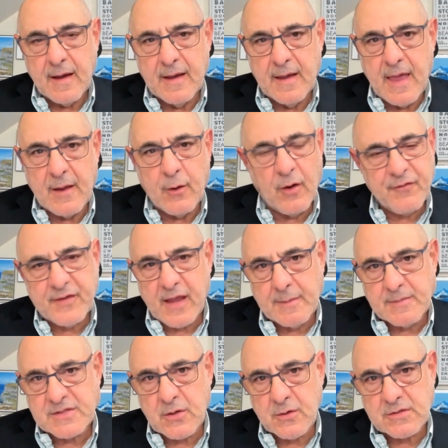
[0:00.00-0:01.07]
Uh, and
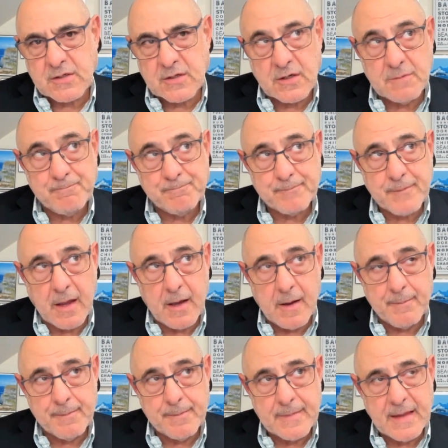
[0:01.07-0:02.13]
oftentimes those are
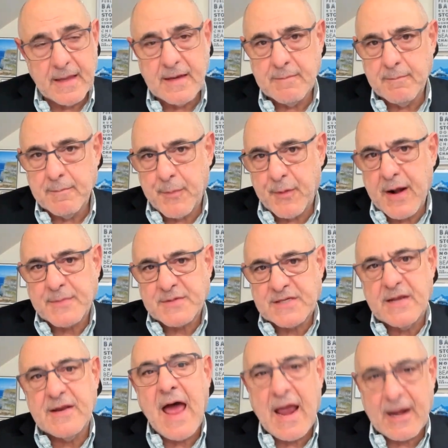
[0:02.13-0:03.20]
um, in, perhaps
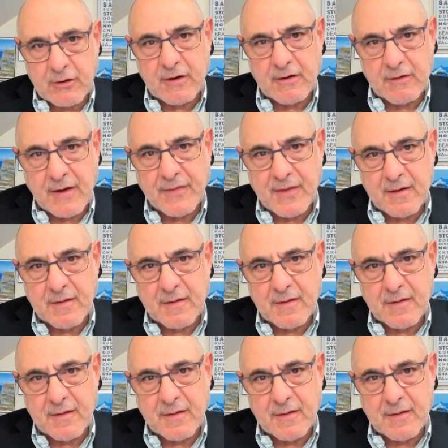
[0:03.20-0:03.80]
inaccurate, right?